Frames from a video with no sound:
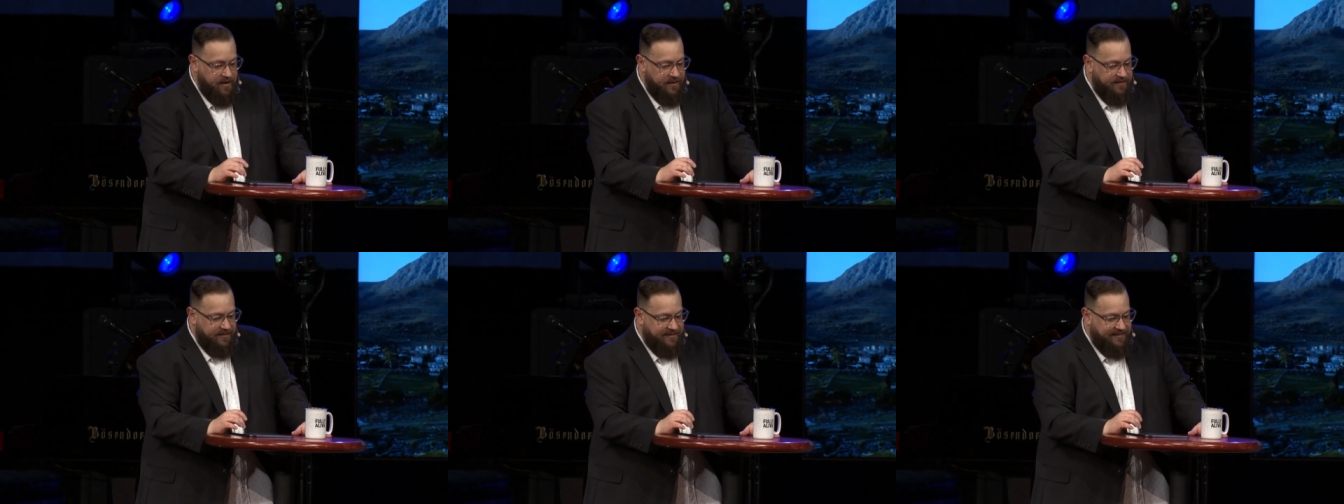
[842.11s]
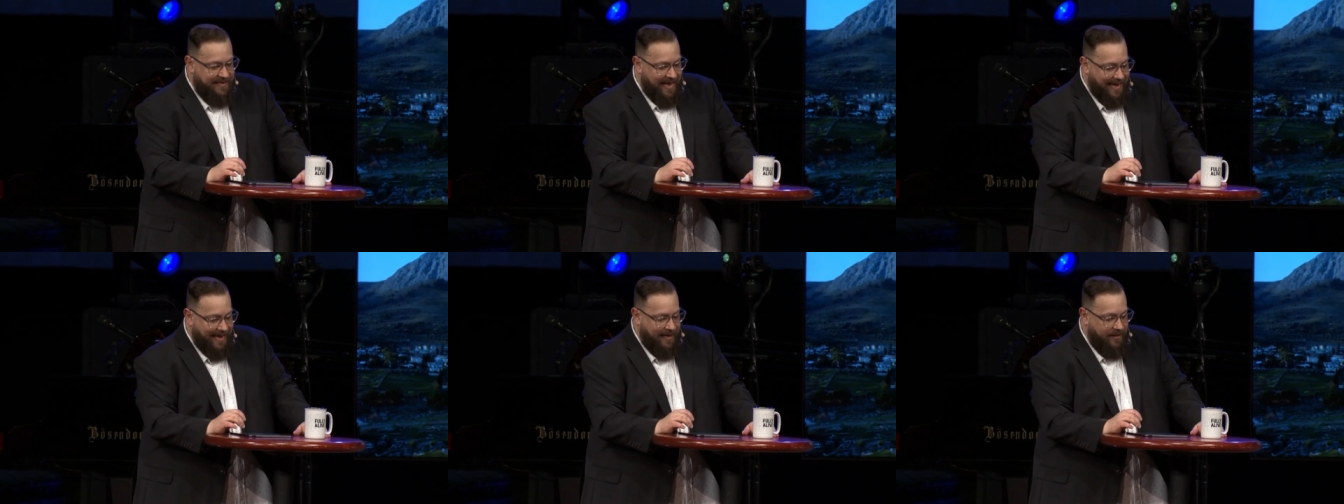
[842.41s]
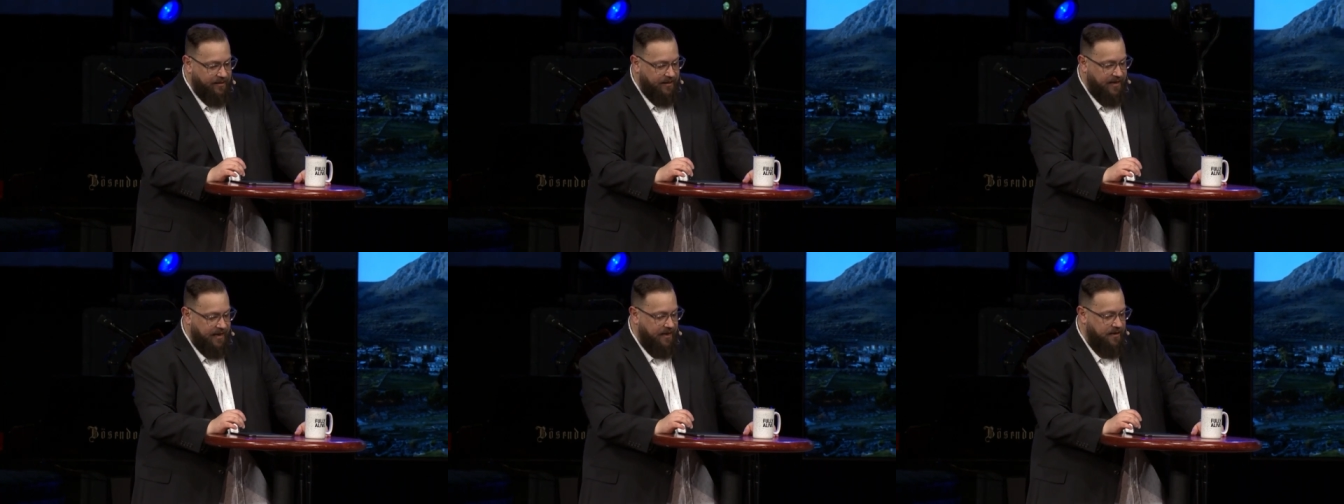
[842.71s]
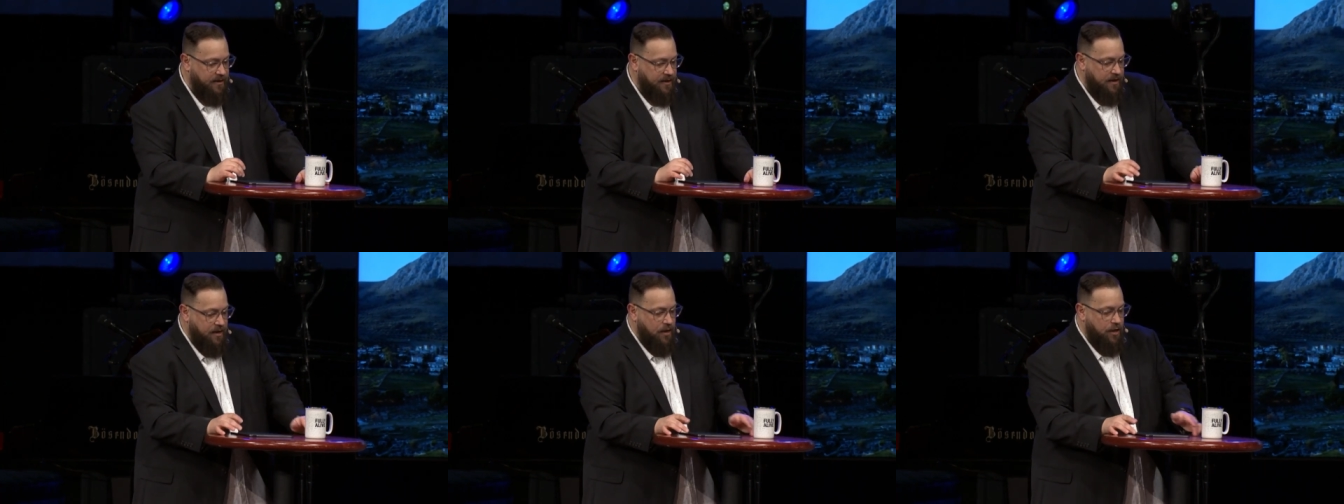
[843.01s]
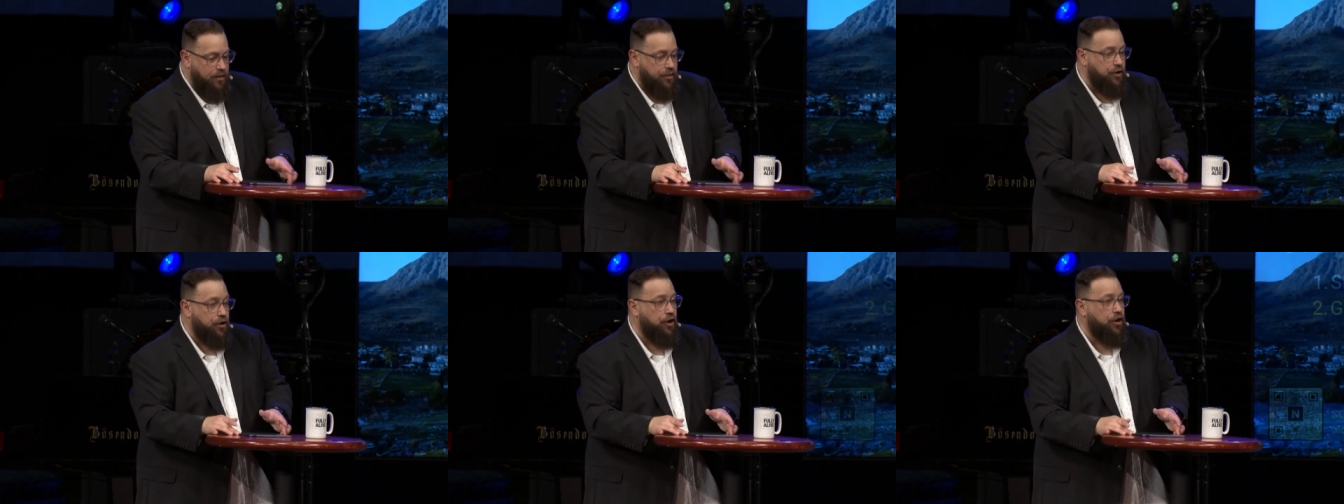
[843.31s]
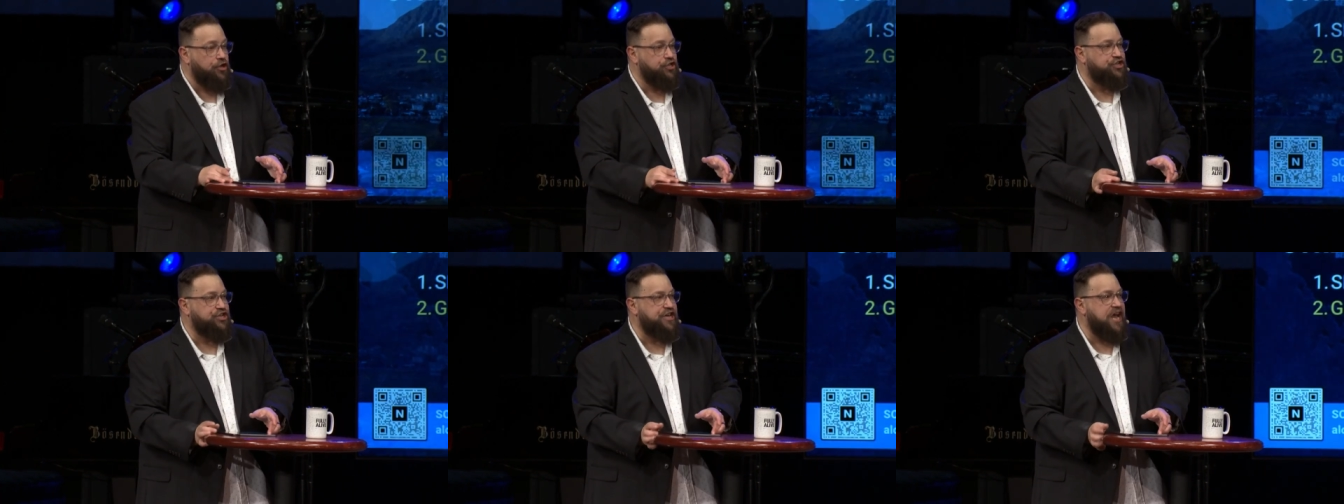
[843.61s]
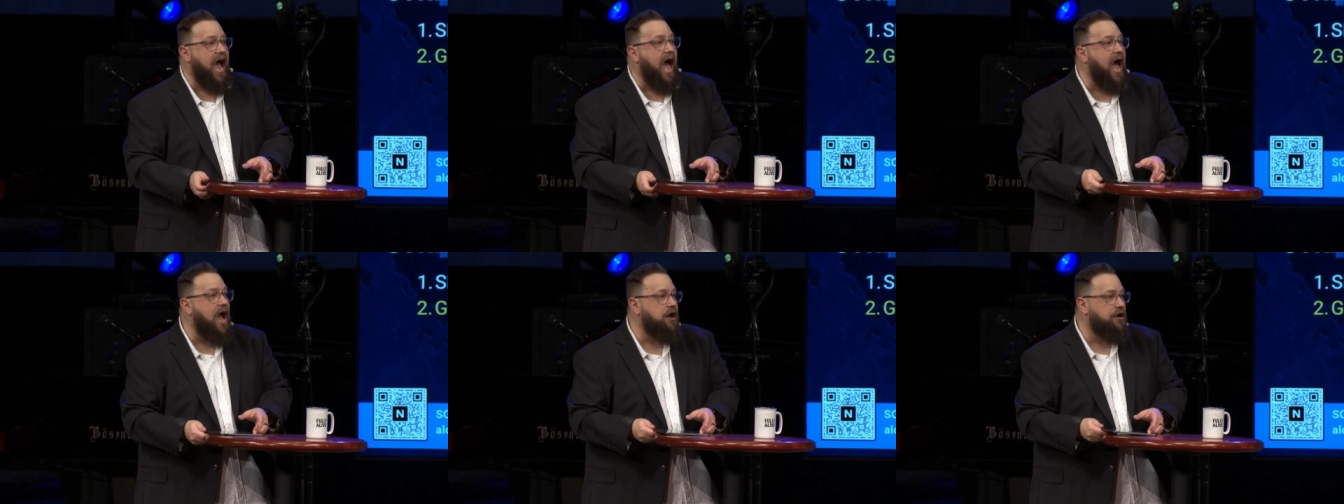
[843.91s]
Secondly, their
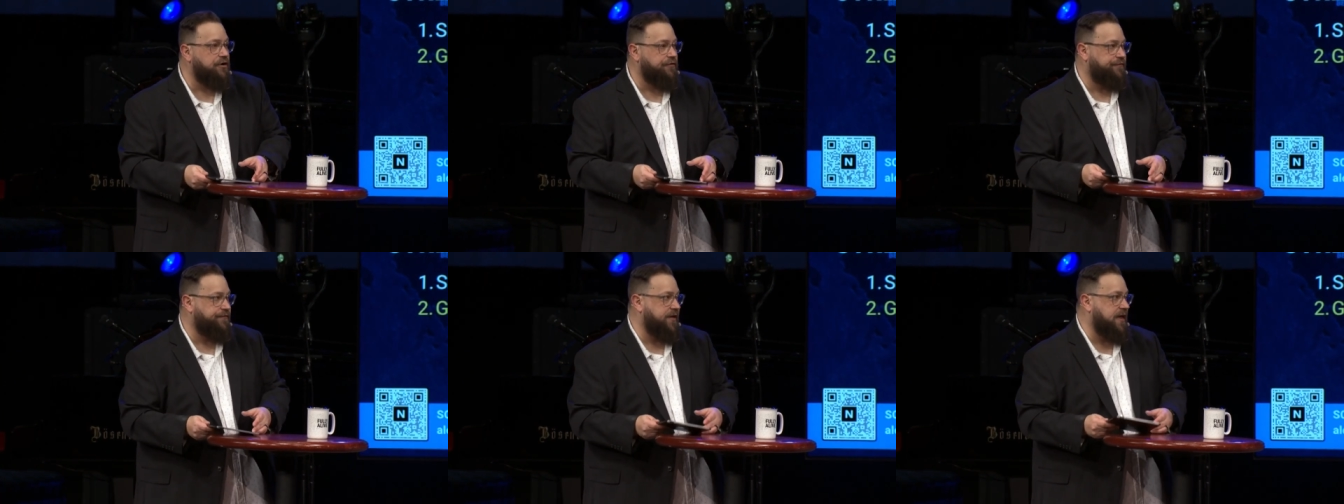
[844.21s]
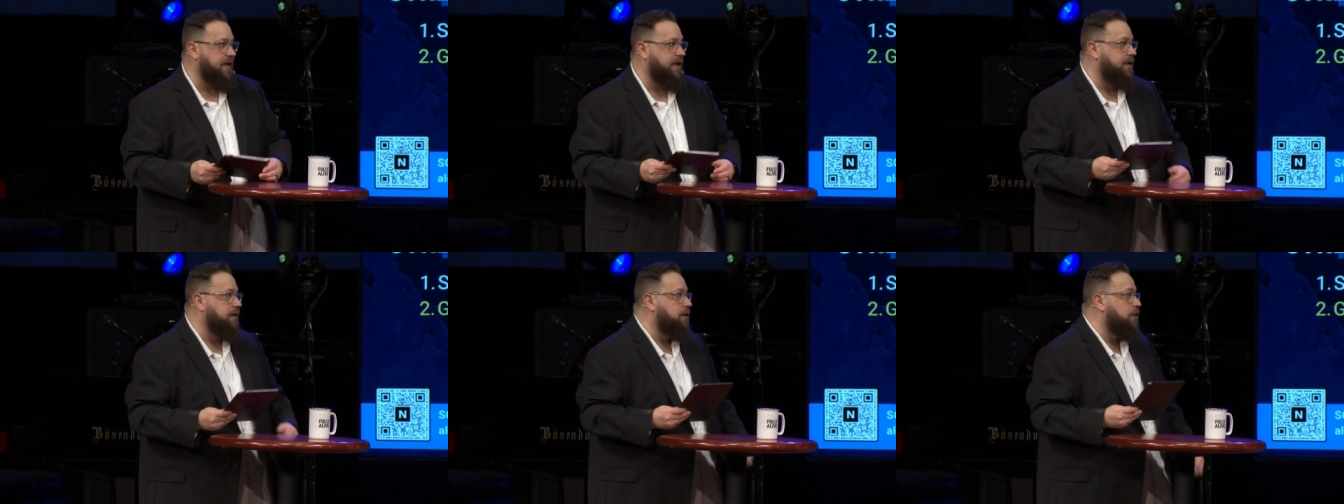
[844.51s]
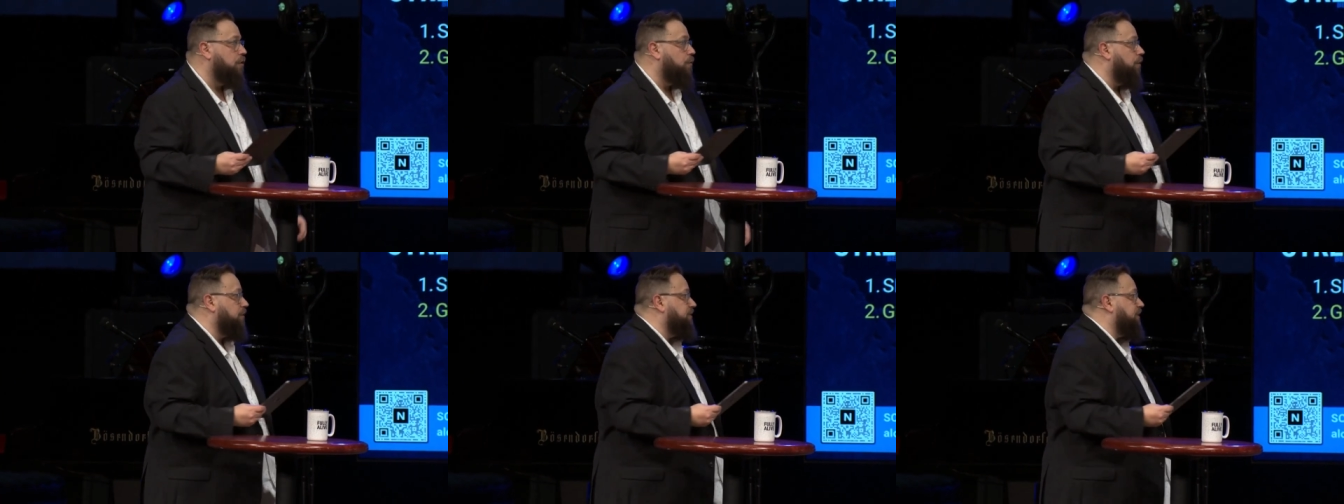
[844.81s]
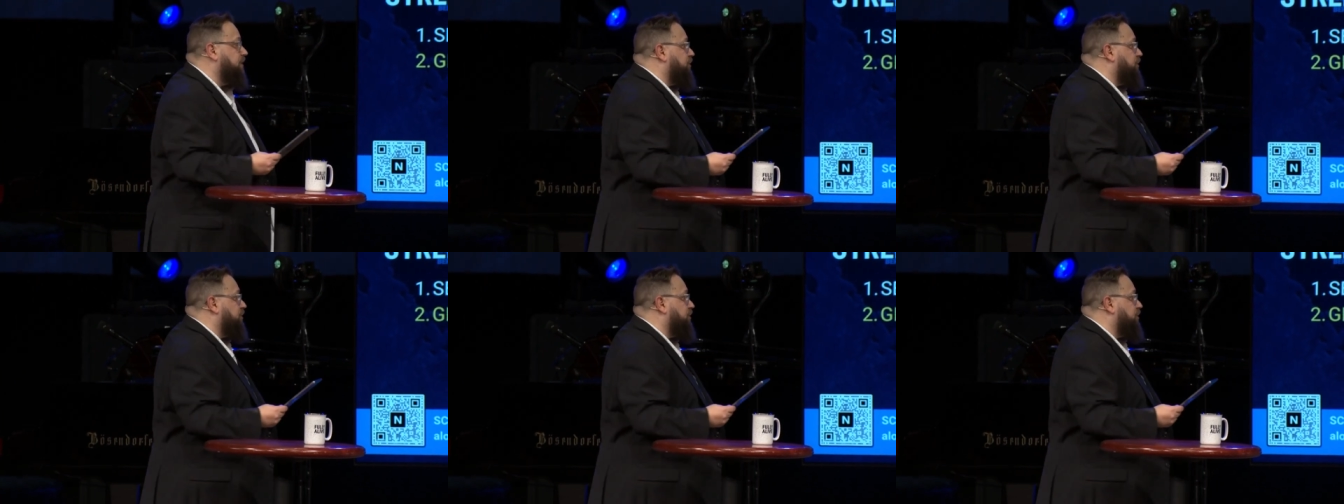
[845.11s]
geography was a